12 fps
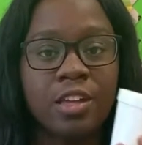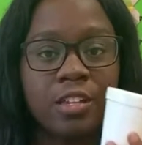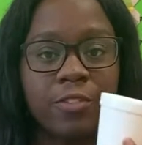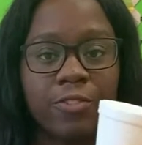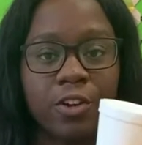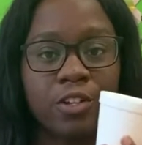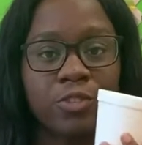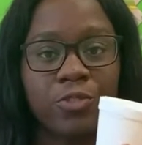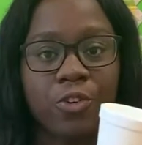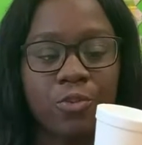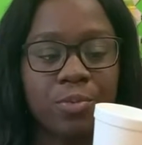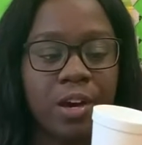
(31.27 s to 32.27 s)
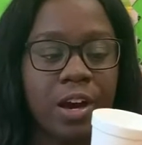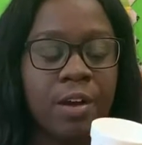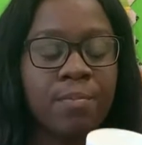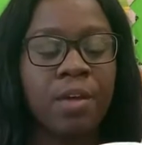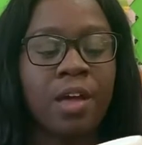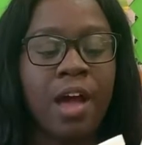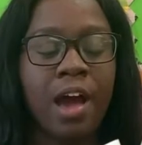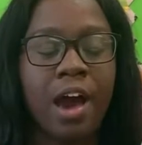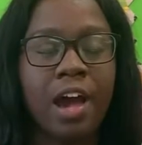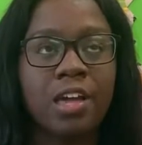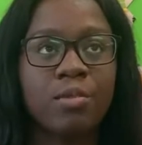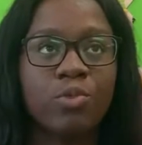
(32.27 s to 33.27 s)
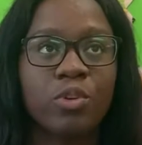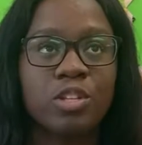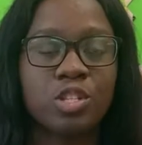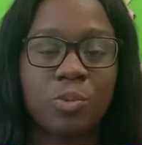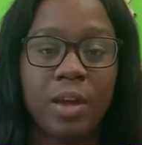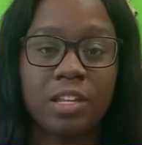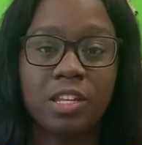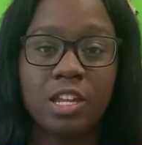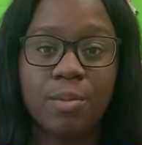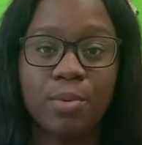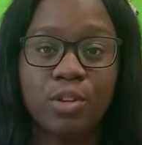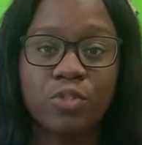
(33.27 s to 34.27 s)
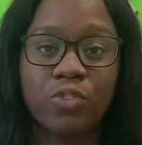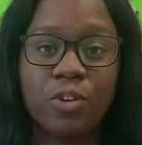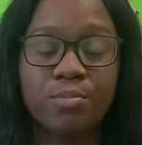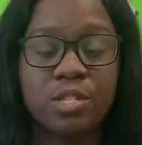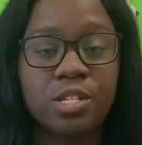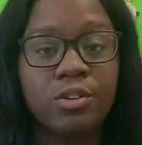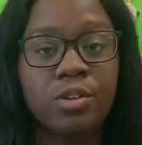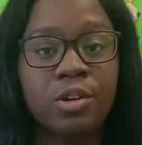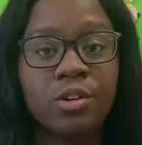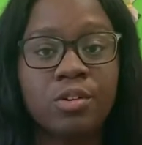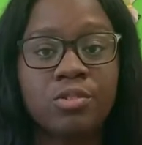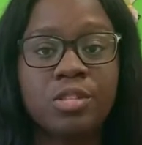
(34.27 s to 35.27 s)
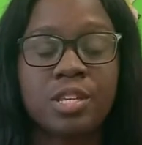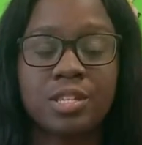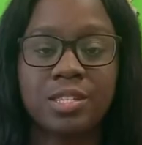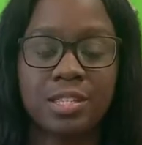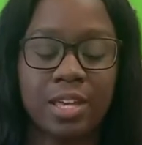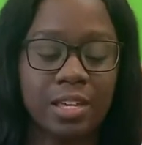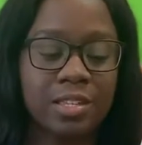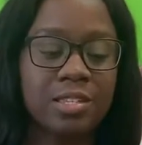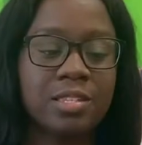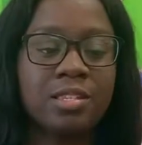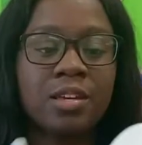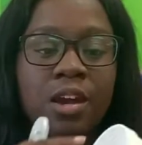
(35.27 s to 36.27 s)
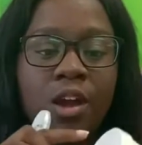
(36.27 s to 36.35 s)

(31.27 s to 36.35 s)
The first foam cup, I am going to write the numbers from zero to six